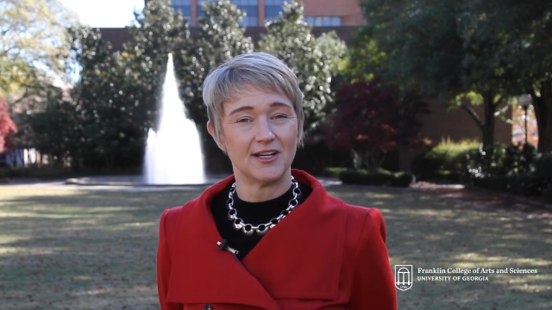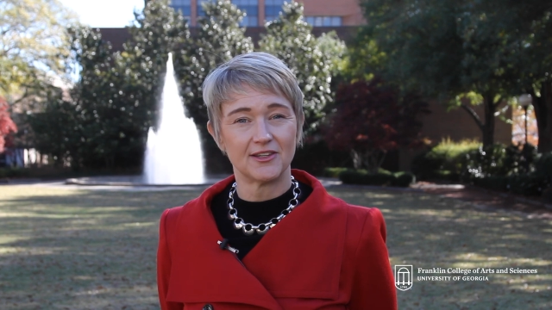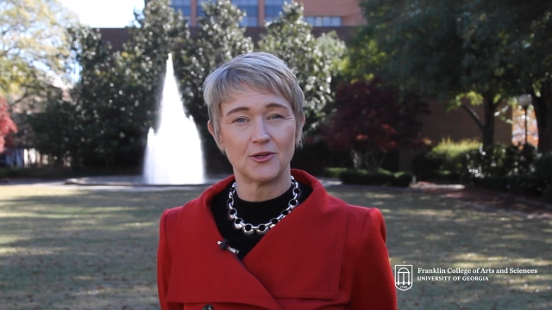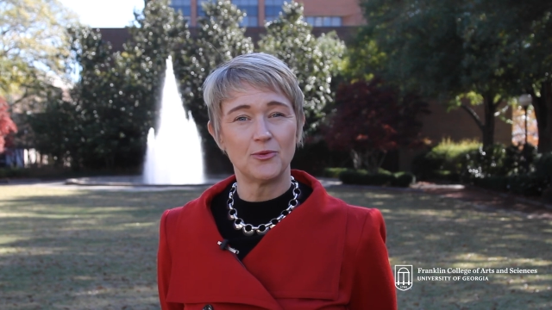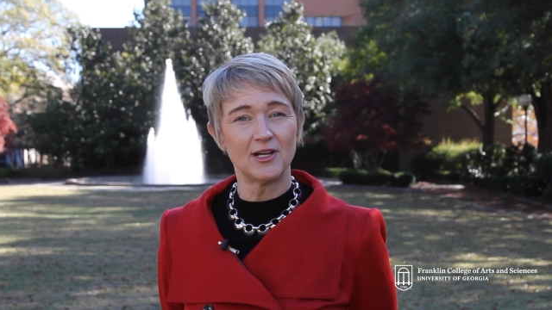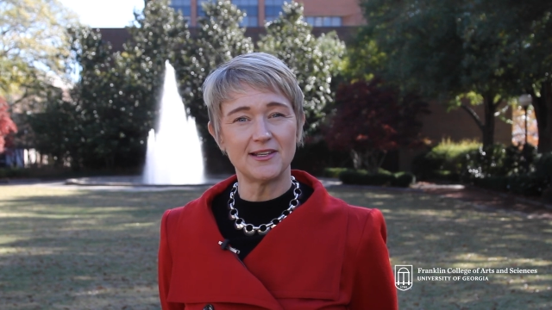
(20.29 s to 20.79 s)

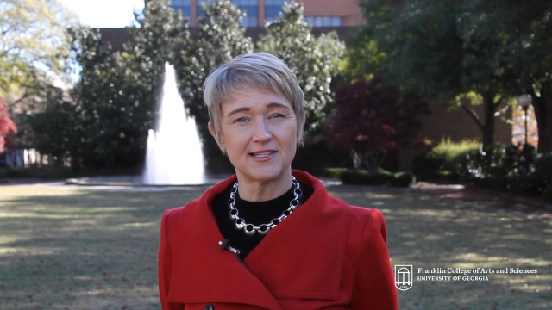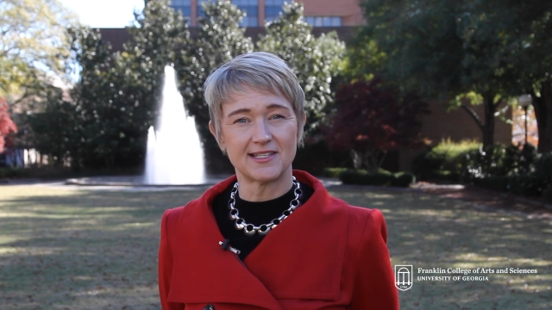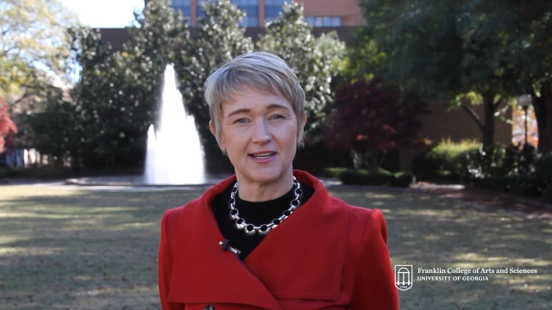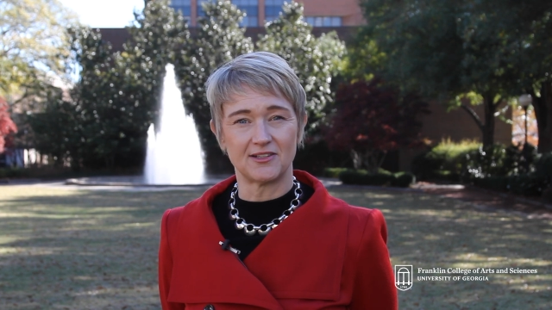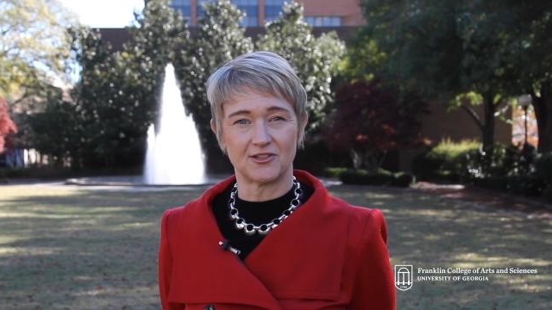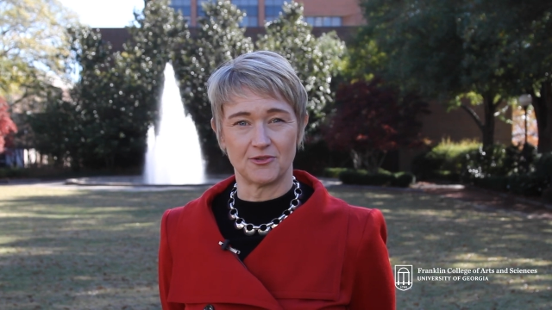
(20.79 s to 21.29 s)
The Willis
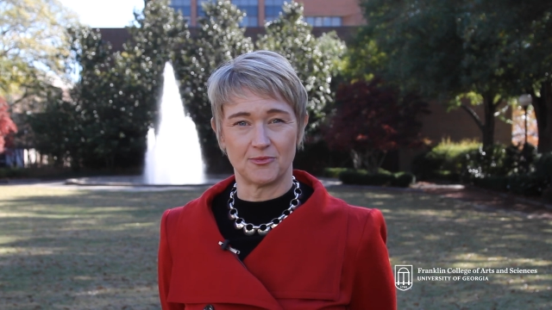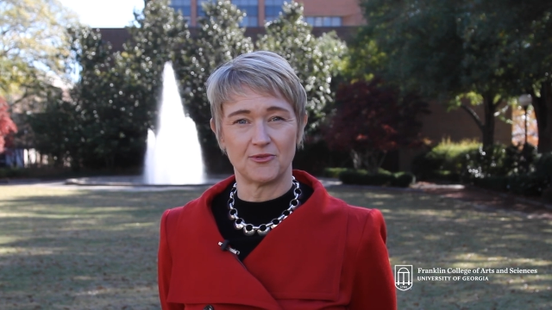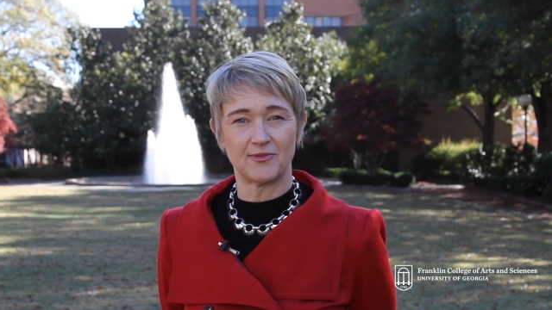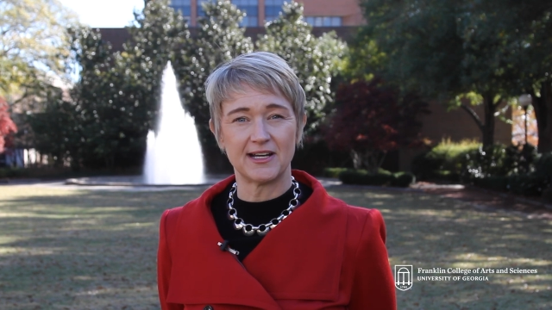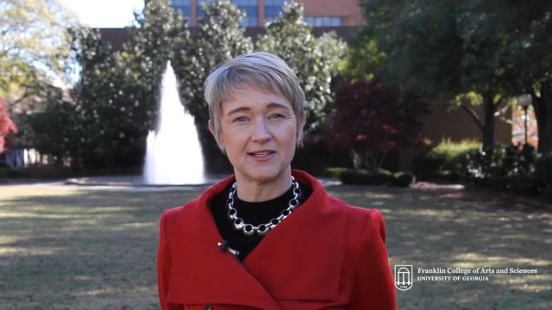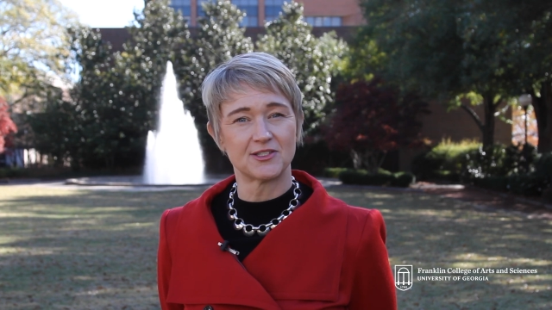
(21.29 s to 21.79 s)
Center
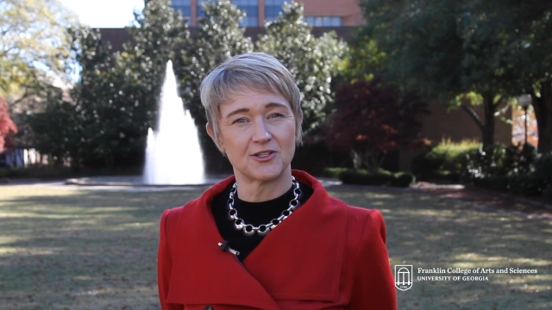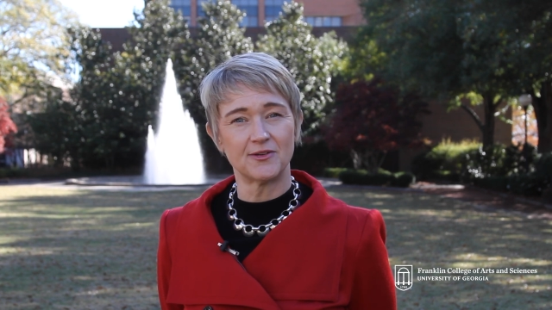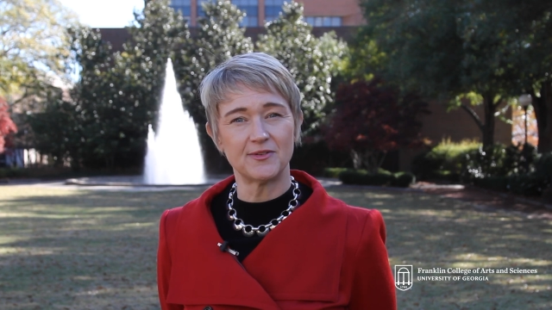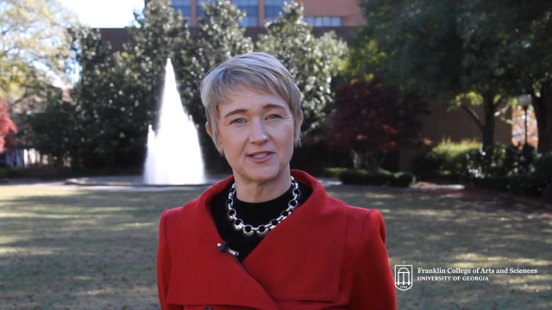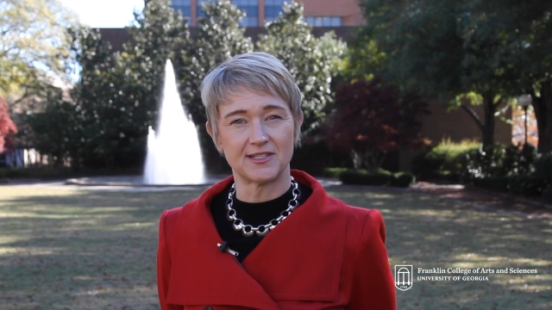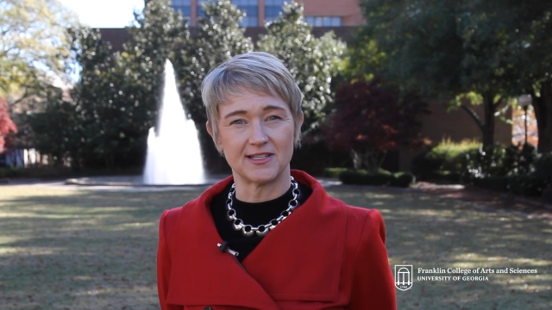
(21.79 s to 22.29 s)
provides
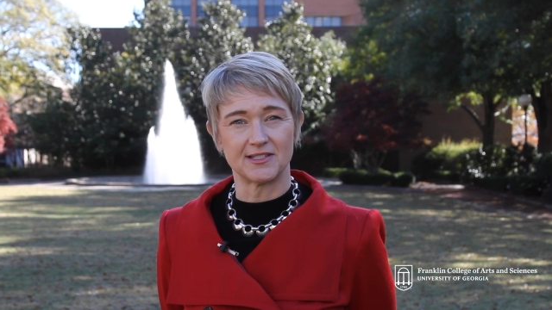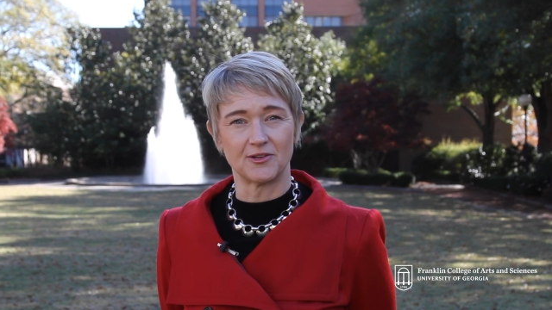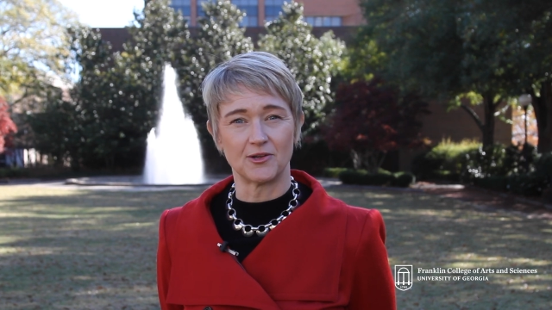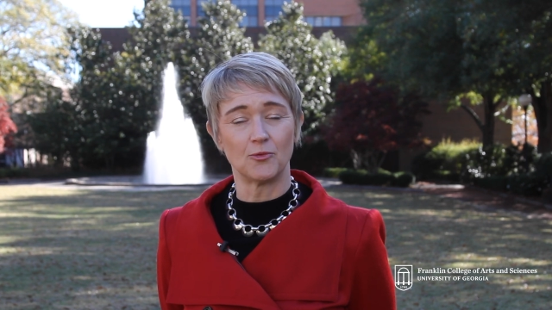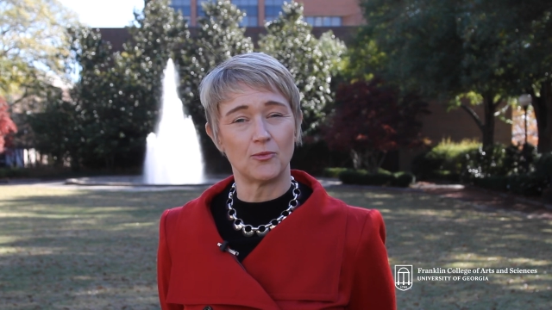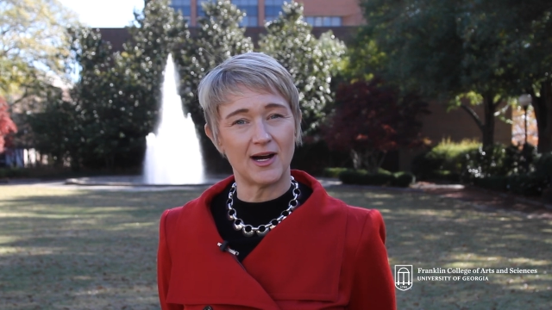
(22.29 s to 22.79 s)
services on
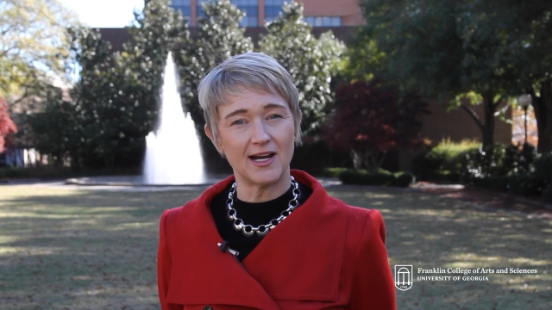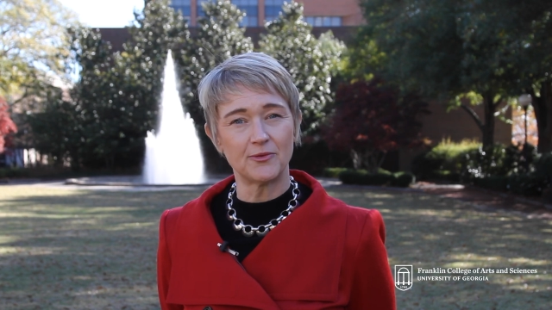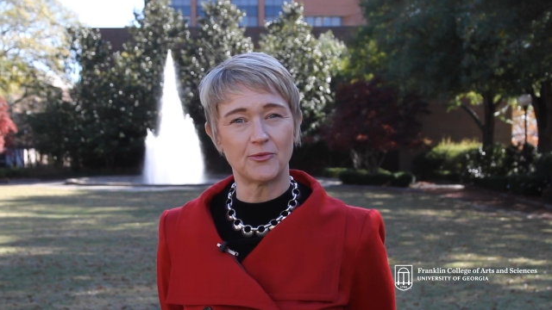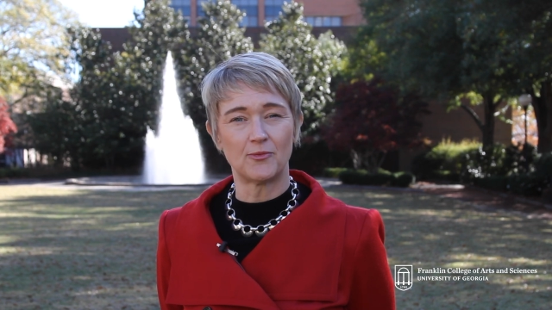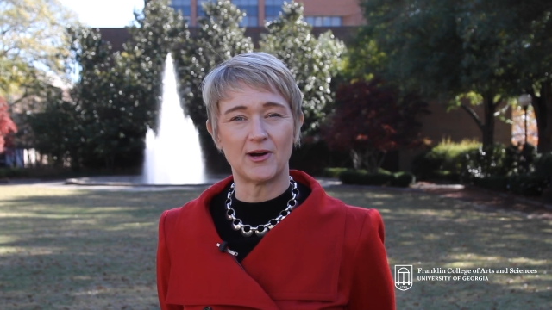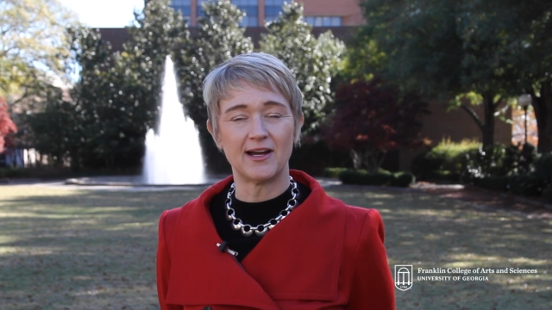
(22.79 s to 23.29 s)
a wide
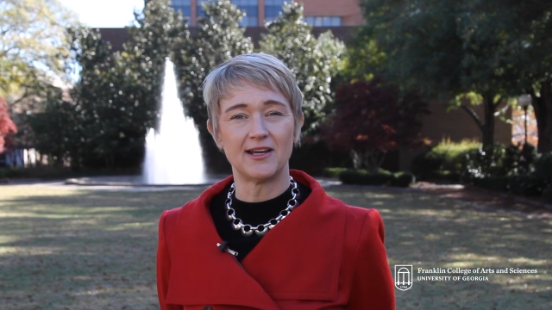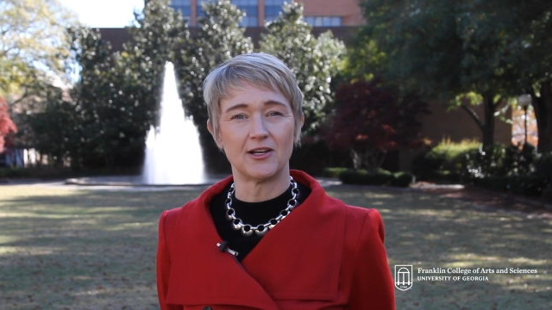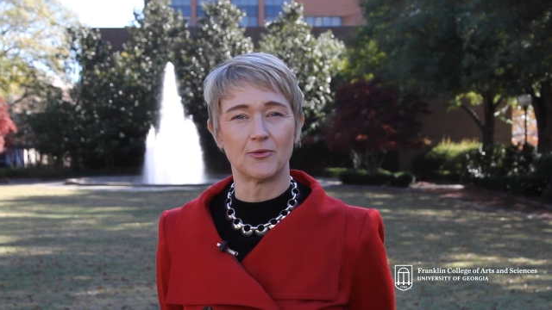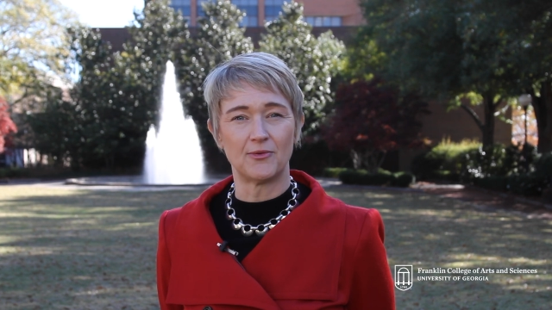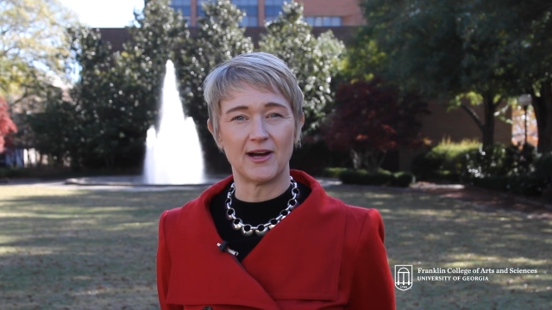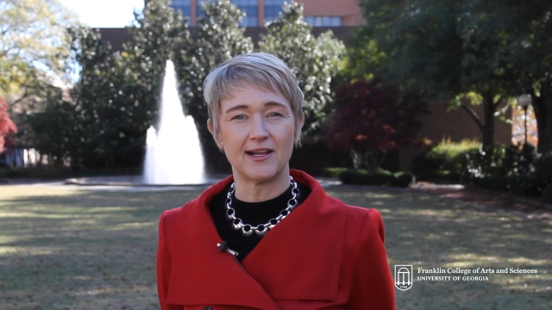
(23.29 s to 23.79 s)
variety
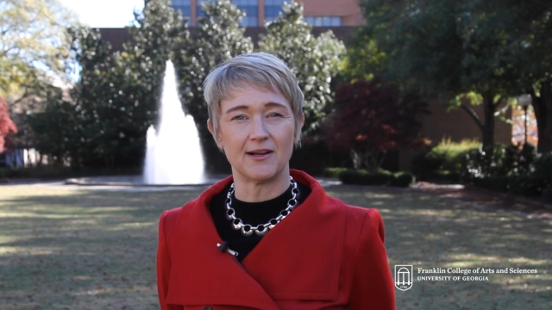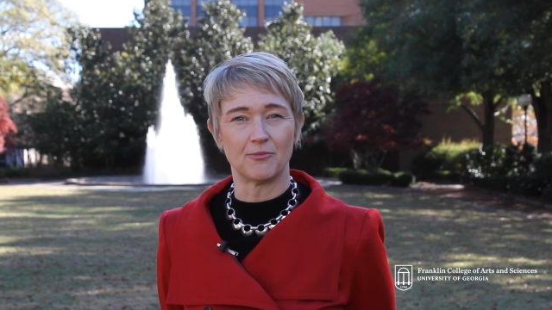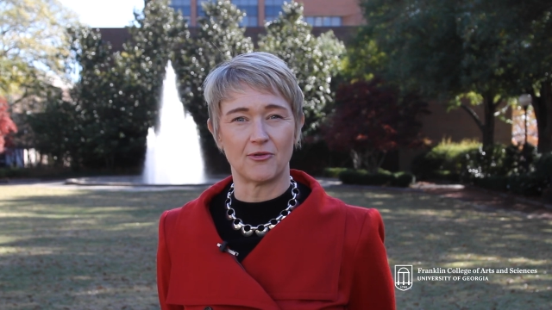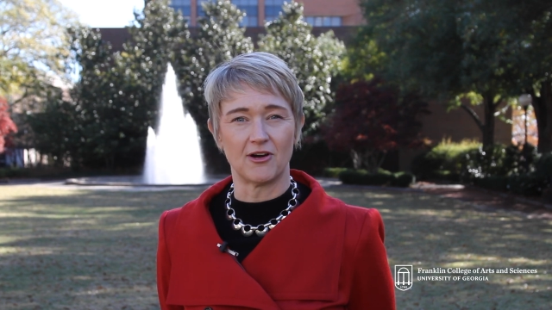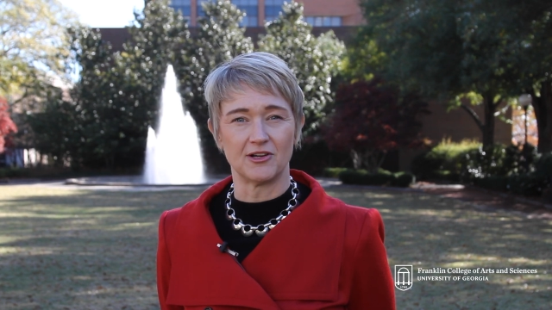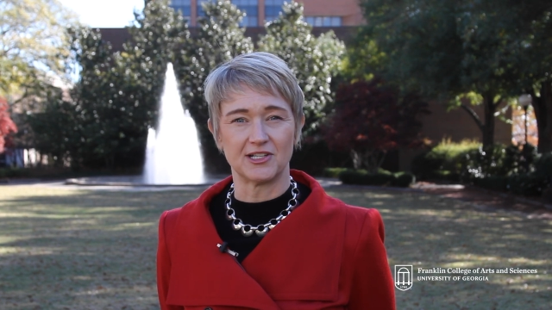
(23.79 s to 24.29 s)
of writing
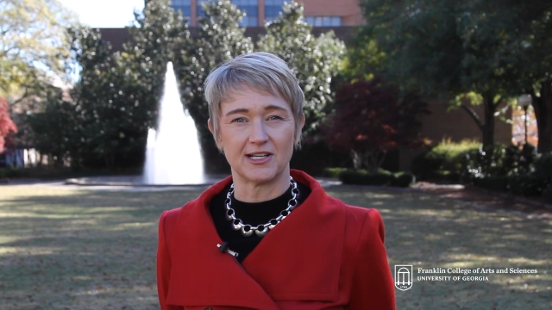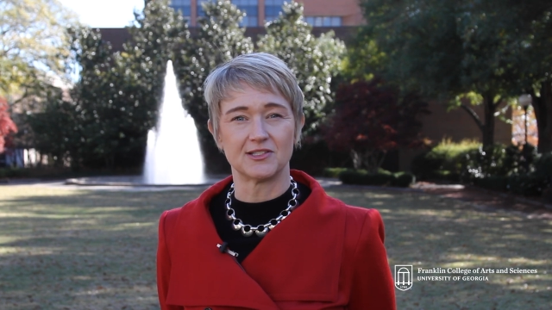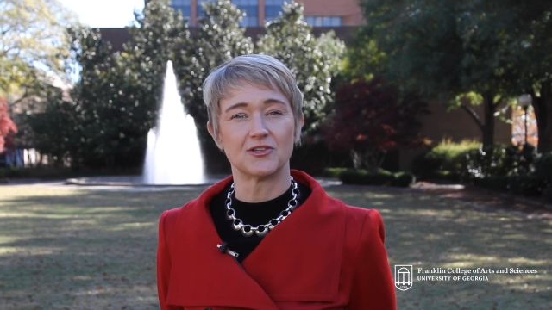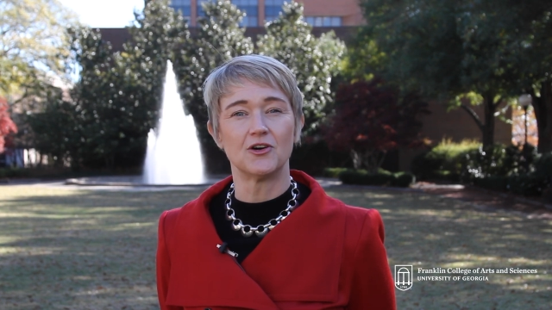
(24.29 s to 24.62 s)
projects